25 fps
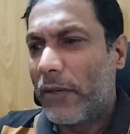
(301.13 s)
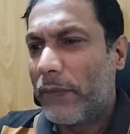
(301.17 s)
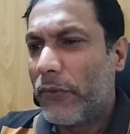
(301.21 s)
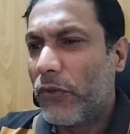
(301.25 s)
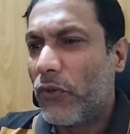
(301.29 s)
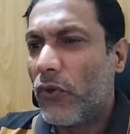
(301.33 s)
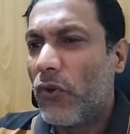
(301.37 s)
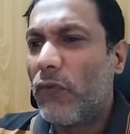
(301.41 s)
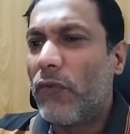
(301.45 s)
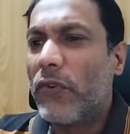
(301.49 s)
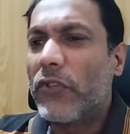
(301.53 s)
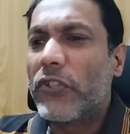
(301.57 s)

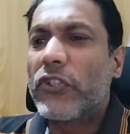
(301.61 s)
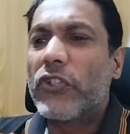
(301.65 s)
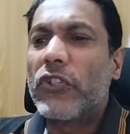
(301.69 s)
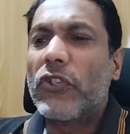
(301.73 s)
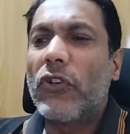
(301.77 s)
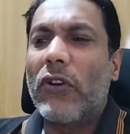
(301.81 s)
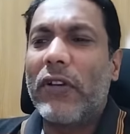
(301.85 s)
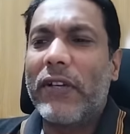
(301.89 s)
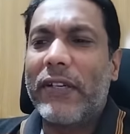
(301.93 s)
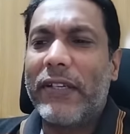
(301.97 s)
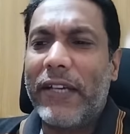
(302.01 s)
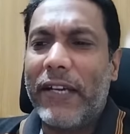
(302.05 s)
Derbio was
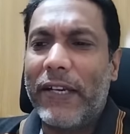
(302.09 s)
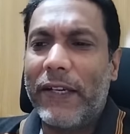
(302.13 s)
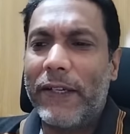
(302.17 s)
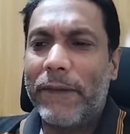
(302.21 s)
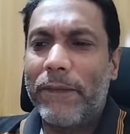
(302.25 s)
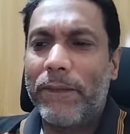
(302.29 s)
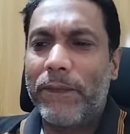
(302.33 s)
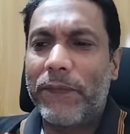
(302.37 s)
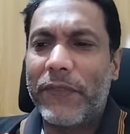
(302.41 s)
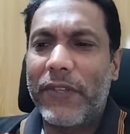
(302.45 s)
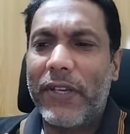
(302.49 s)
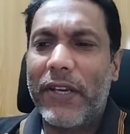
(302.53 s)
shot dead.
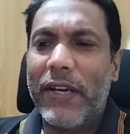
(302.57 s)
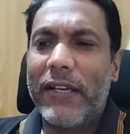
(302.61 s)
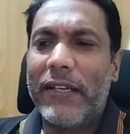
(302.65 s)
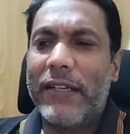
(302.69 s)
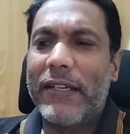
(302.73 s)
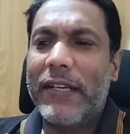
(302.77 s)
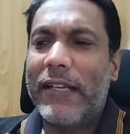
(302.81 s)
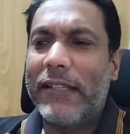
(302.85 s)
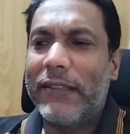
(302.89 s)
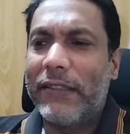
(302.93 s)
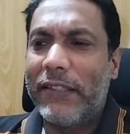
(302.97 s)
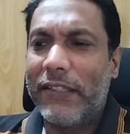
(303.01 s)

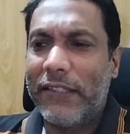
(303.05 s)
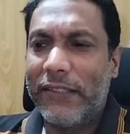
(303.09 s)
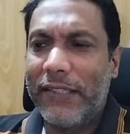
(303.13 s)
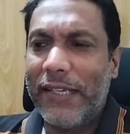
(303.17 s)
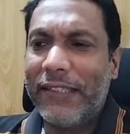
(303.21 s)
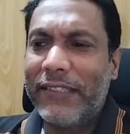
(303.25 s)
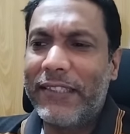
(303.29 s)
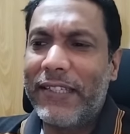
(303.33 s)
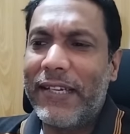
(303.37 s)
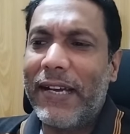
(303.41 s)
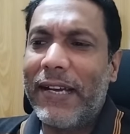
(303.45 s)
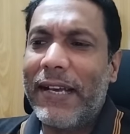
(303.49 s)
the
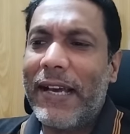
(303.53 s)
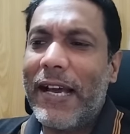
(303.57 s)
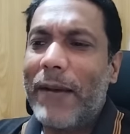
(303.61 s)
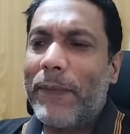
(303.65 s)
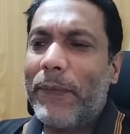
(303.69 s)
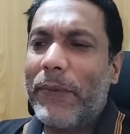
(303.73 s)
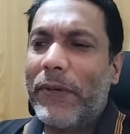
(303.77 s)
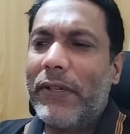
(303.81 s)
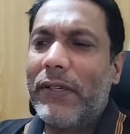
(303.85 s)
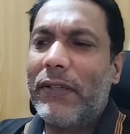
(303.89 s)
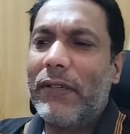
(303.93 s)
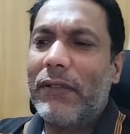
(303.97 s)
incident
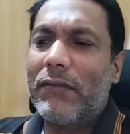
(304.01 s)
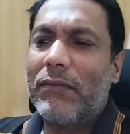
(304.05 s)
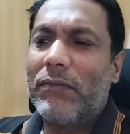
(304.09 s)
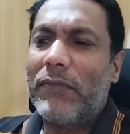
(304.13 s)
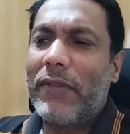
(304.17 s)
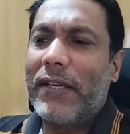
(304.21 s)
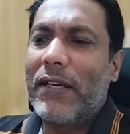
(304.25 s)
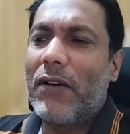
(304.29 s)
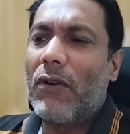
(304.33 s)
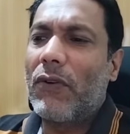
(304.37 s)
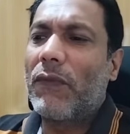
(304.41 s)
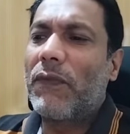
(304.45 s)
happened
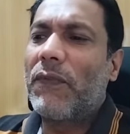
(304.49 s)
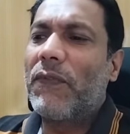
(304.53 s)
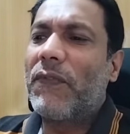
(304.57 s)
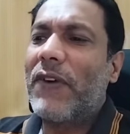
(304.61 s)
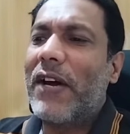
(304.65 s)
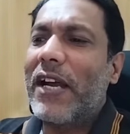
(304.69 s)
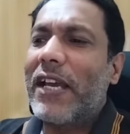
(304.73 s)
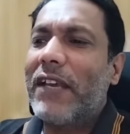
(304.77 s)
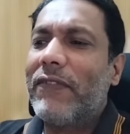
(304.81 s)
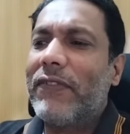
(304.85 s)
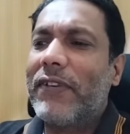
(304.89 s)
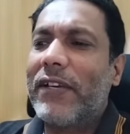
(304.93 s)
around
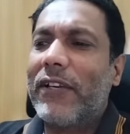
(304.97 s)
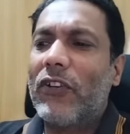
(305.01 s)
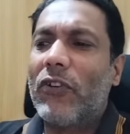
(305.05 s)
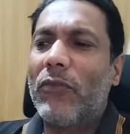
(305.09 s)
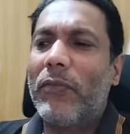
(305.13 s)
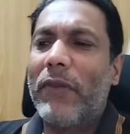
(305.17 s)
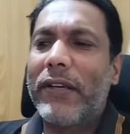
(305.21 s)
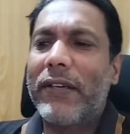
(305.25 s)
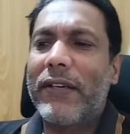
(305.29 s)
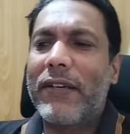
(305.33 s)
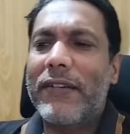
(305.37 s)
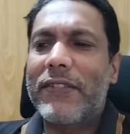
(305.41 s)
5
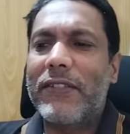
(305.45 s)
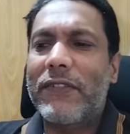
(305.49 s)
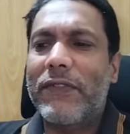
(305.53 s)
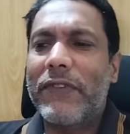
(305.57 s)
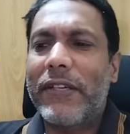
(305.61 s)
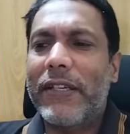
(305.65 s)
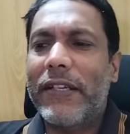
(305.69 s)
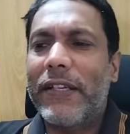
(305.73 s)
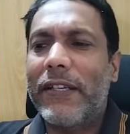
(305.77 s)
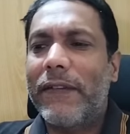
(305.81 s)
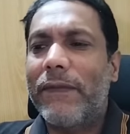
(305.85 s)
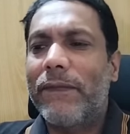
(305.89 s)
kilometers
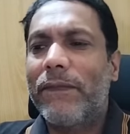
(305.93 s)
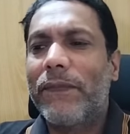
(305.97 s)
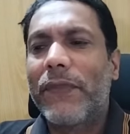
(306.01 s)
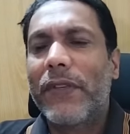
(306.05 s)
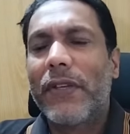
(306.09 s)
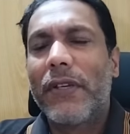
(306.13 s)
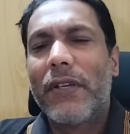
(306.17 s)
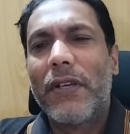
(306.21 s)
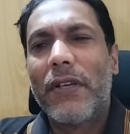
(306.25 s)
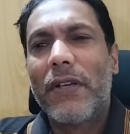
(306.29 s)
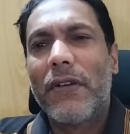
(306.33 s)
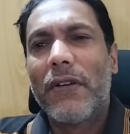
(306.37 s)
away
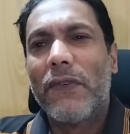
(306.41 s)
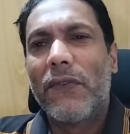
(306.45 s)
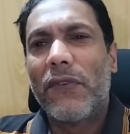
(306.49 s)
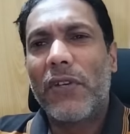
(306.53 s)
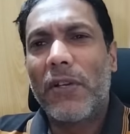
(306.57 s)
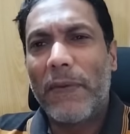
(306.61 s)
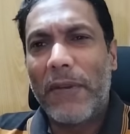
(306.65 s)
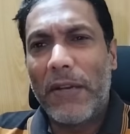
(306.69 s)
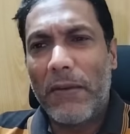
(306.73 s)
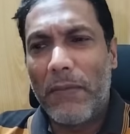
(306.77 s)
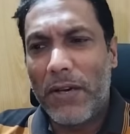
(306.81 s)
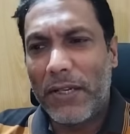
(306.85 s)

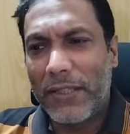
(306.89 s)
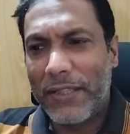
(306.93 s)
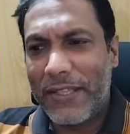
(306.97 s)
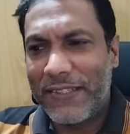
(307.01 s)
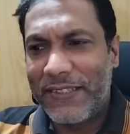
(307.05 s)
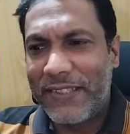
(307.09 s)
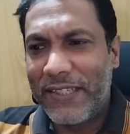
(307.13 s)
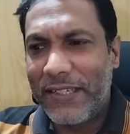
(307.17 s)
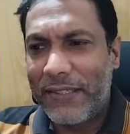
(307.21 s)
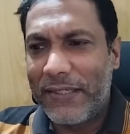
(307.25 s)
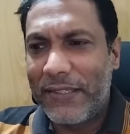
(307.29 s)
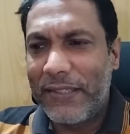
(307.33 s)
from
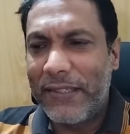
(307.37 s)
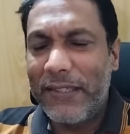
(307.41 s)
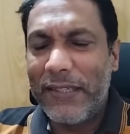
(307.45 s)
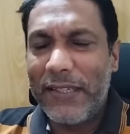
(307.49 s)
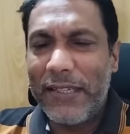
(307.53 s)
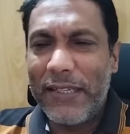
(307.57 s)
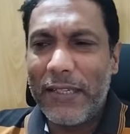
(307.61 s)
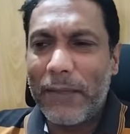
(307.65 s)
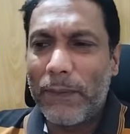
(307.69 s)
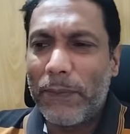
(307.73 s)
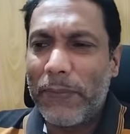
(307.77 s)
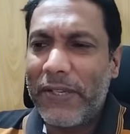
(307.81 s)
Alamata city
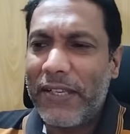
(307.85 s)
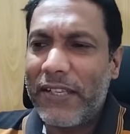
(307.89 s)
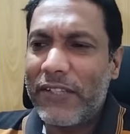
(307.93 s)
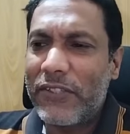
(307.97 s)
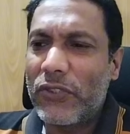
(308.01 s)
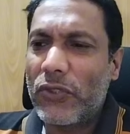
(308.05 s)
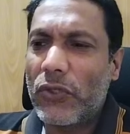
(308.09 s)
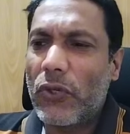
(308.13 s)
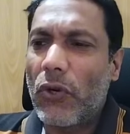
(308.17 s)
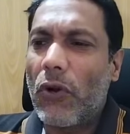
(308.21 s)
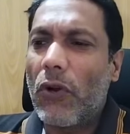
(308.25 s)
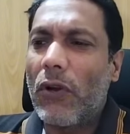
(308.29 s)
in a
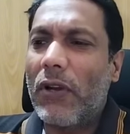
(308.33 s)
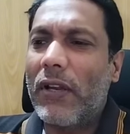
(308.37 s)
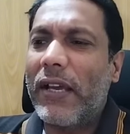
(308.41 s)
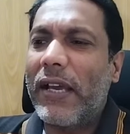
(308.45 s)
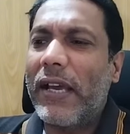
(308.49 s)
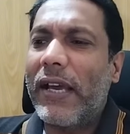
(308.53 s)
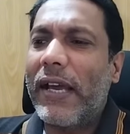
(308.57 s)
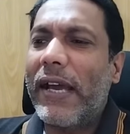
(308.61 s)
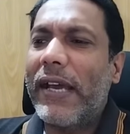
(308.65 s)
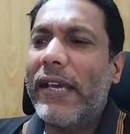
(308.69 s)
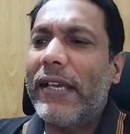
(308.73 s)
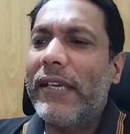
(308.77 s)
place called
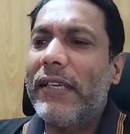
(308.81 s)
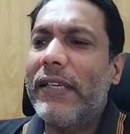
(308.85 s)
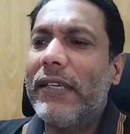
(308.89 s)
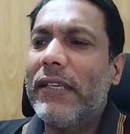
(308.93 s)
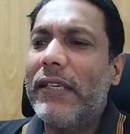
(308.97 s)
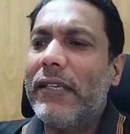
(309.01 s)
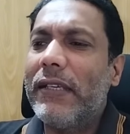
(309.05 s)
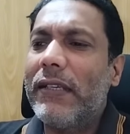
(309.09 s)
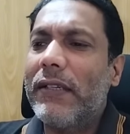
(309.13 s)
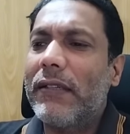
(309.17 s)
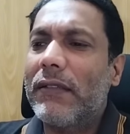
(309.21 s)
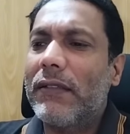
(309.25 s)

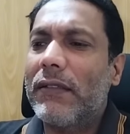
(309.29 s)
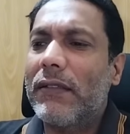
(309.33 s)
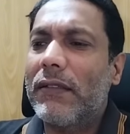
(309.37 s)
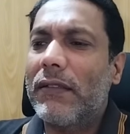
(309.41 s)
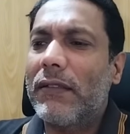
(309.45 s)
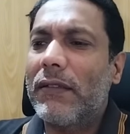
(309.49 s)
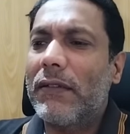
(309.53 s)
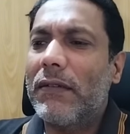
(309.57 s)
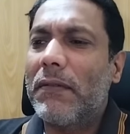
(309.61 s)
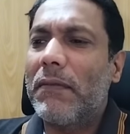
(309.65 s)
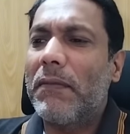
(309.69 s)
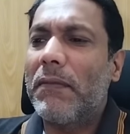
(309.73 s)
Ayr
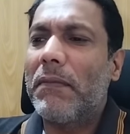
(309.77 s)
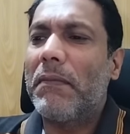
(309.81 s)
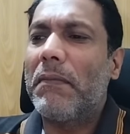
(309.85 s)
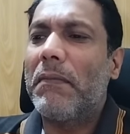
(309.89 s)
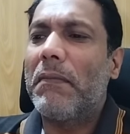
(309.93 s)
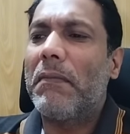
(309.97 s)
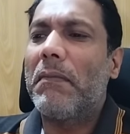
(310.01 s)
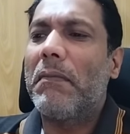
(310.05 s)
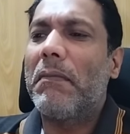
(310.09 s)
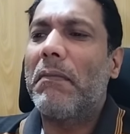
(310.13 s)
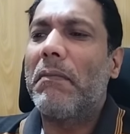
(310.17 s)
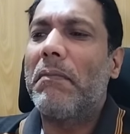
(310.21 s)

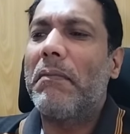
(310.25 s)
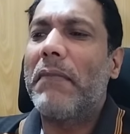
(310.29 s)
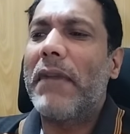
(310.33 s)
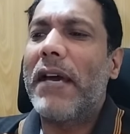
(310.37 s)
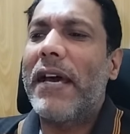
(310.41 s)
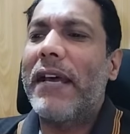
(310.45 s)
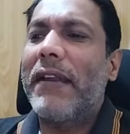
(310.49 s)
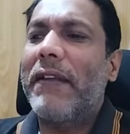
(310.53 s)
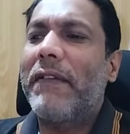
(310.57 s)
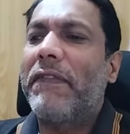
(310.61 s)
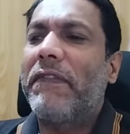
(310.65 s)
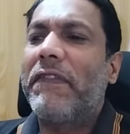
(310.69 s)

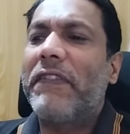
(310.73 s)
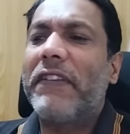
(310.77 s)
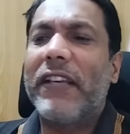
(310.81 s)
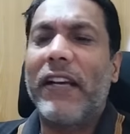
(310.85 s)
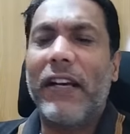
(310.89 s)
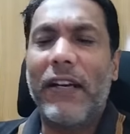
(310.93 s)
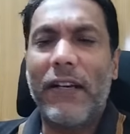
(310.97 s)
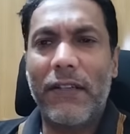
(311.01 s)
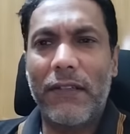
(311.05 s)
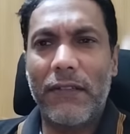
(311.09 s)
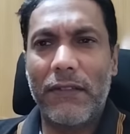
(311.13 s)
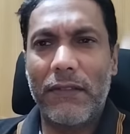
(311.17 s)

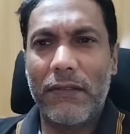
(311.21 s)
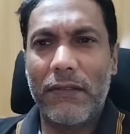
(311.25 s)
Marafia.